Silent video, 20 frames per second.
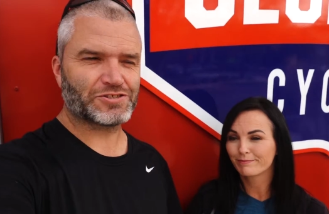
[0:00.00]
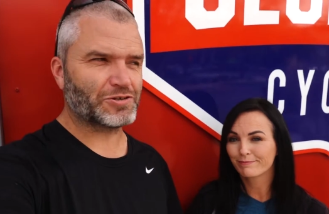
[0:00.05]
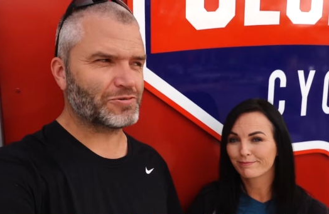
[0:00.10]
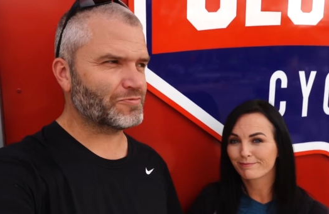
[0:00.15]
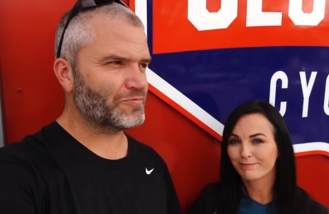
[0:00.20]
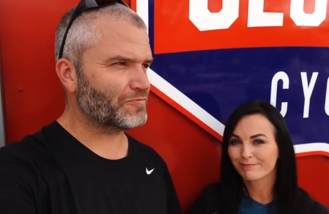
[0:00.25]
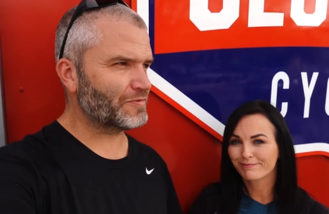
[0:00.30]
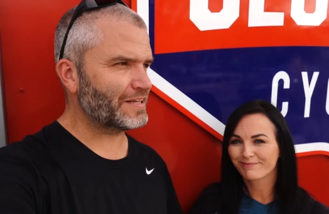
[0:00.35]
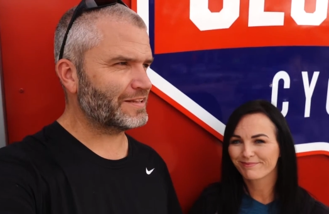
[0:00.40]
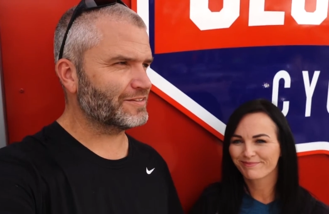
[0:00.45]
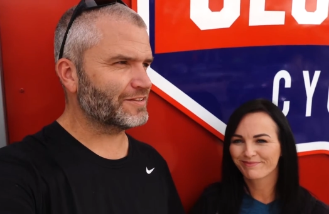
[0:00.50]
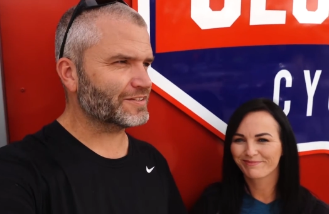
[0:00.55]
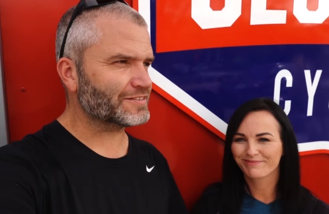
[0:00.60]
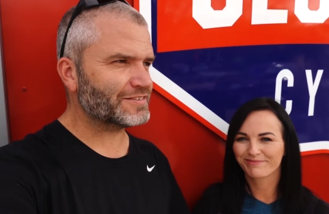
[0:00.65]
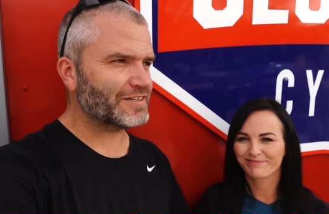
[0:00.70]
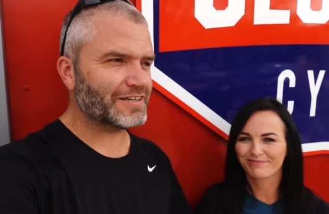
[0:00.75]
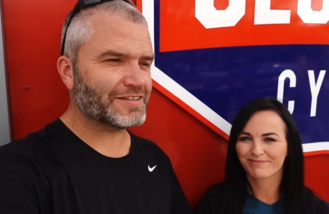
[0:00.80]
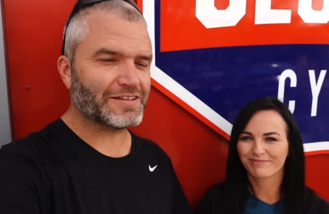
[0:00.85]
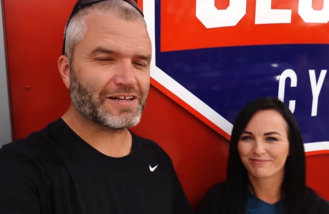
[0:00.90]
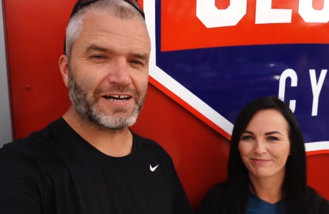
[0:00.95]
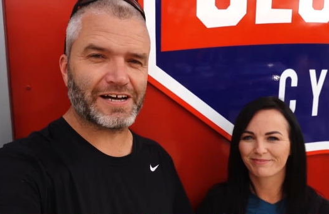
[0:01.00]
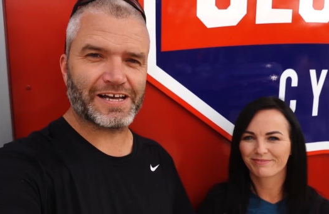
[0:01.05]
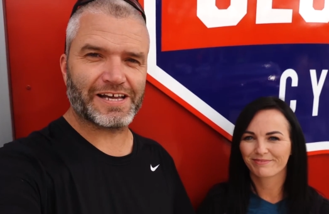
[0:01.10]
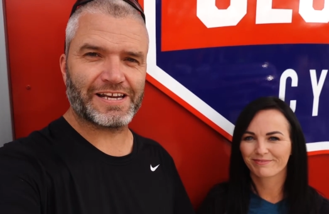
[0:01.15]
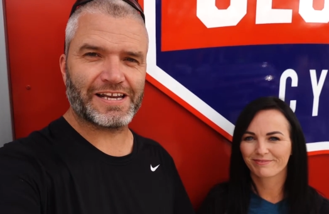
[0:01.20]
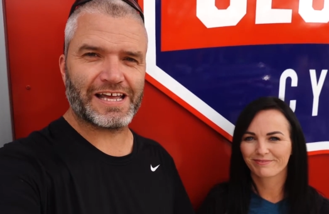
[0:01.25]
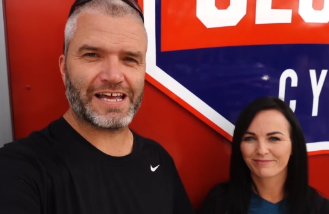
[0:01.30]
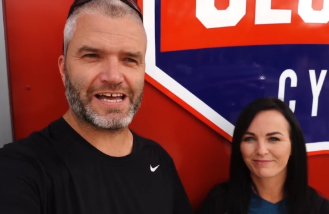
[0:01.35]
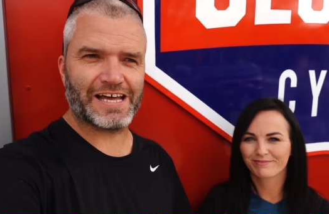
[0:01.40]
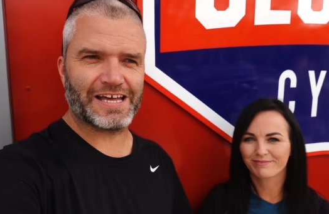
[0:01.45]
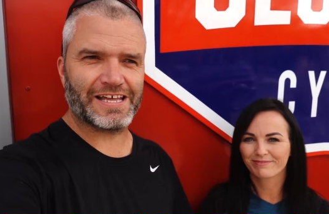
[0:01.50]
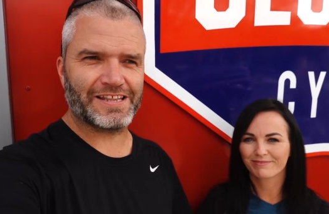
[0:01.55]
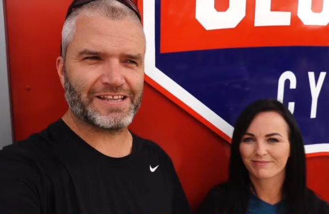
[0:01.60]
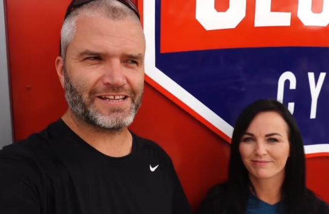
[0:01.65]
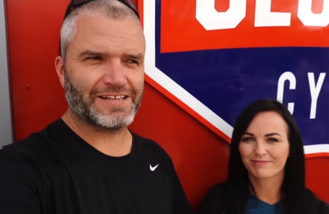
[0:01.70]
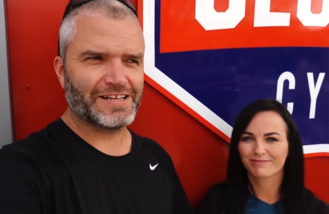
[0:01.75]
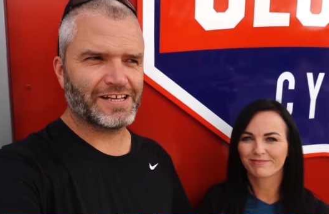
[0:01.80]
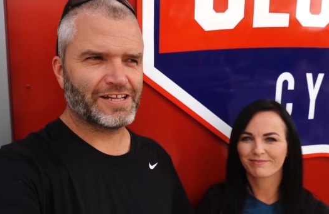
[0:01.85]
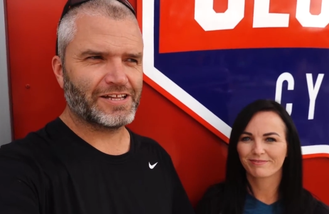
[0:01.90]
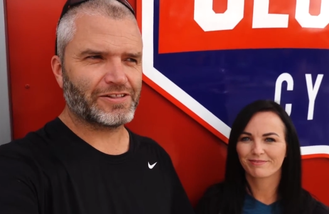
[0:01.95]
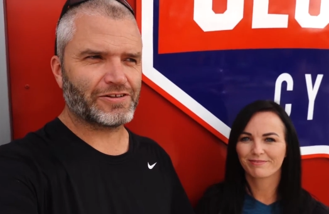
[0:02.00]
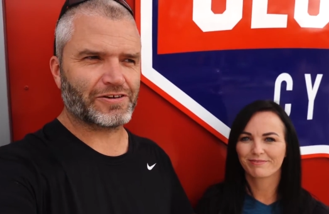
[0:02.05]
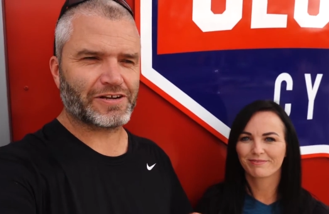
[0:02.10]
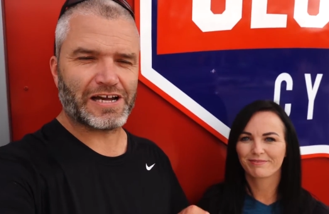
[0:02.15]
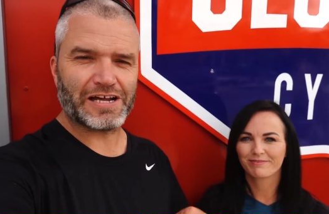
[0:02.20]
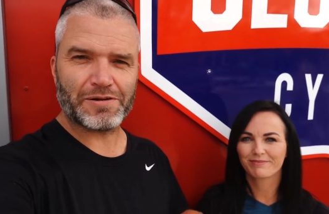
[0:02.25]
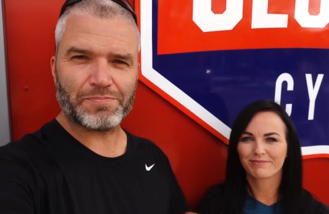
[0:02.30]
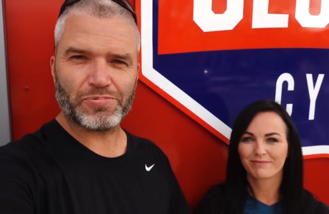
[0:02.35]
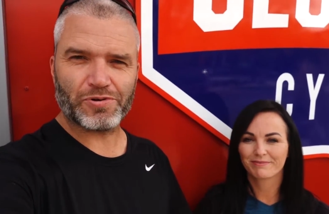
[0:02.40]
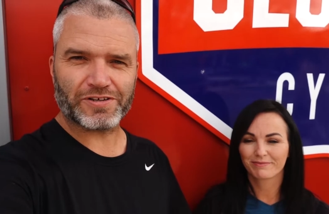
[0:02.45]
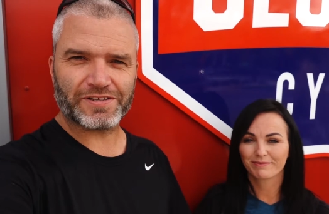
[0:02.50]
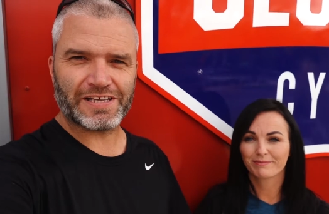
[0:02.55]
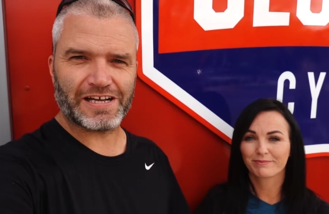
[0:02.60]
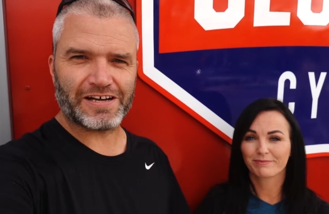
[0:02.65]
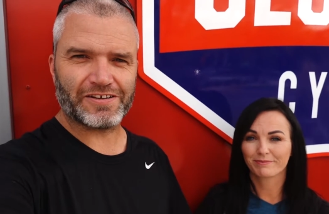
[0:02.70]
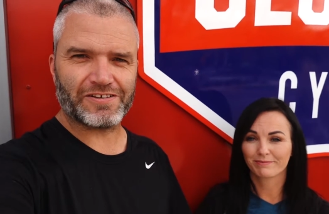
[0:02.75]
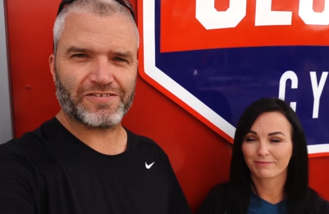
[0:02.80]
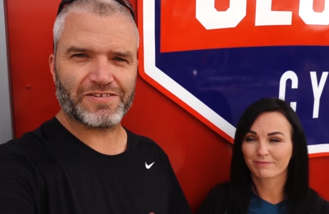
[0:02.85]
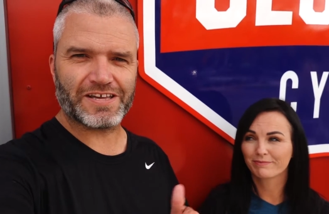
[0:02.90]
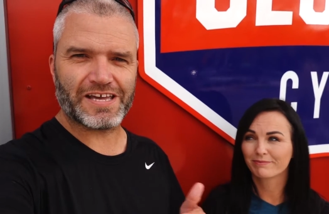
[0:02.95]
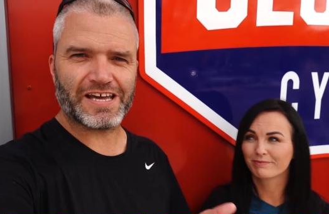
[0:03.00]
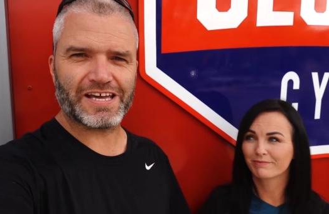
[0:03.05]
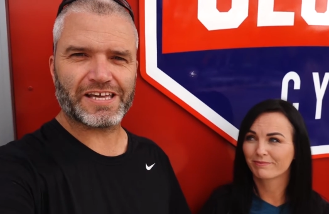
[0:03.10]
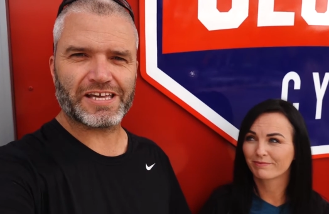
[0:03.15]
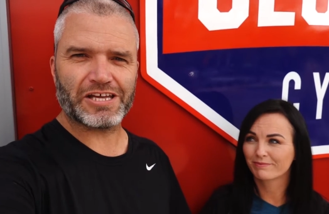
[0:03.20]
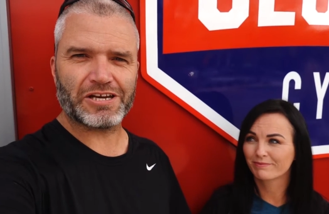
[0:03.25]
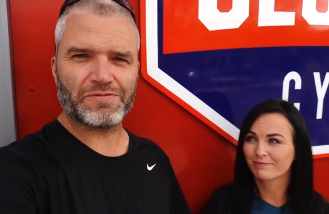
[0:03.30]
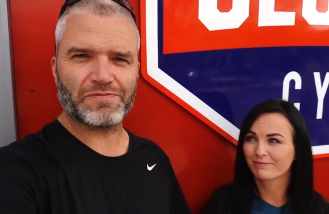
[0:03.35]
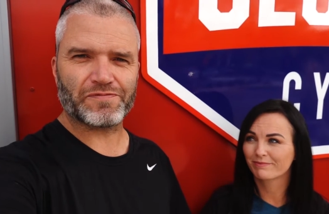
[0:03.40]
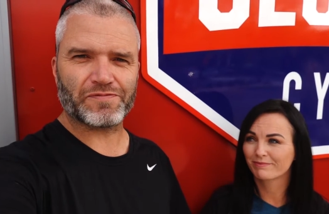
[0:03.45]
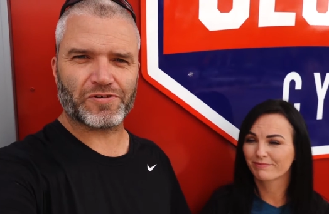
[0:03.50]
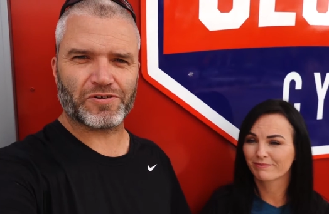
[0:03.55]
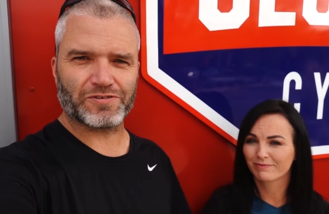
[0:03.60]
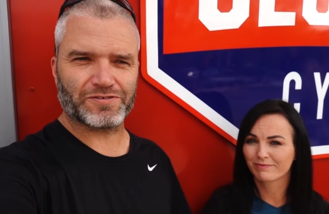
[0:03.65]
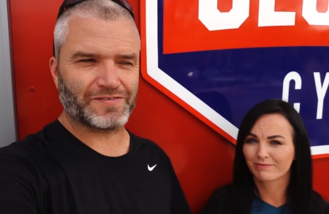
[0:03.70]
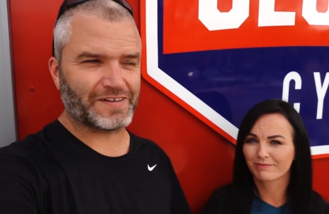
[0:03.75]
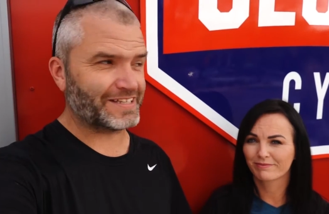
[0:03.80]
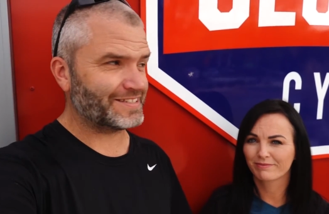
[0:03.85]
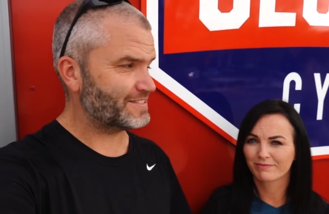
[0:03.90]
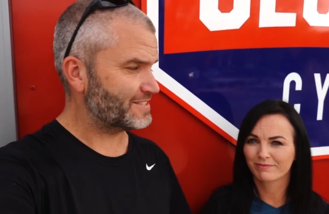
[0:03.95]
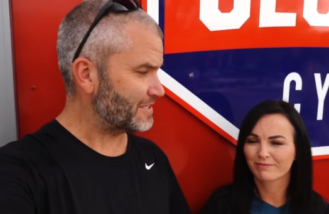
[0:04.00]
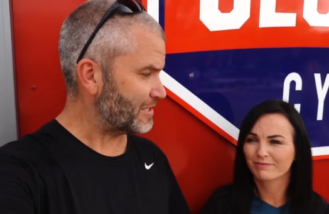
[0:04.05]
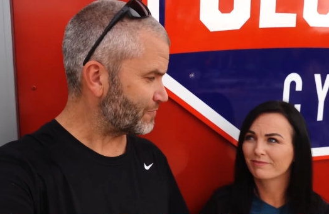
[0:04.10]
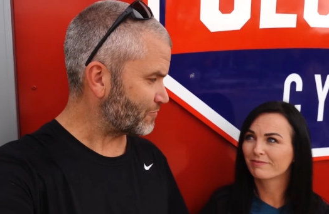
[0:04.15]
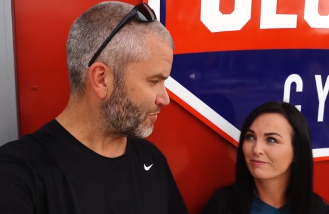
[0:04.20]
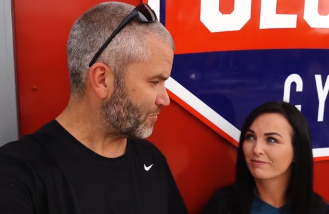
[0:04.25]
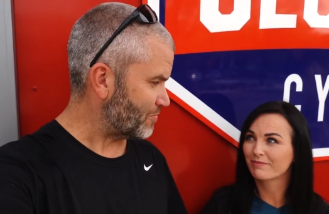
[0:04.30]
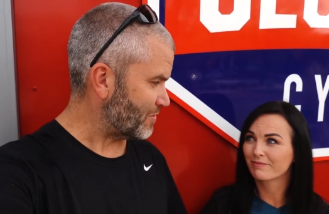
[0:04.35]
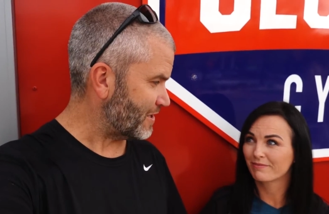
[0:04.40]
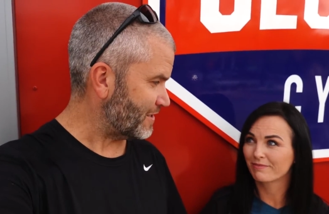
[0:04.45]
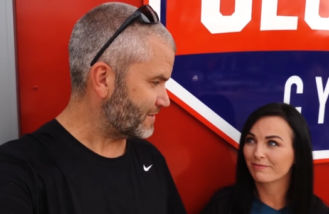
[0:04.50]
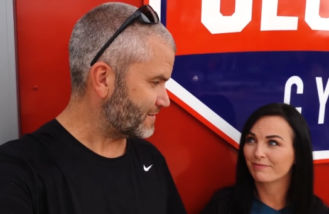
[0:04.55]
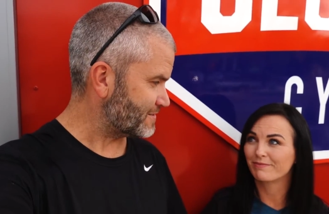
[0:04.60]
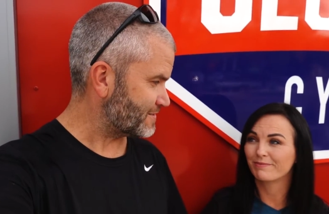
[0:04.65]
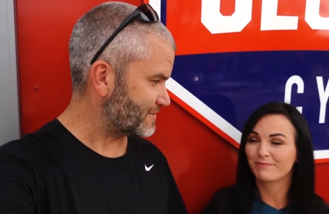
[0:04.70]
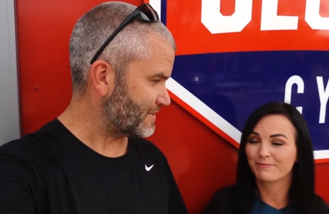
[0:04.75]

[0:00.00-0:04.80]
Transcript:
Speaker 1: So we looked online and they're kind of booked out. You can't get them for like several months.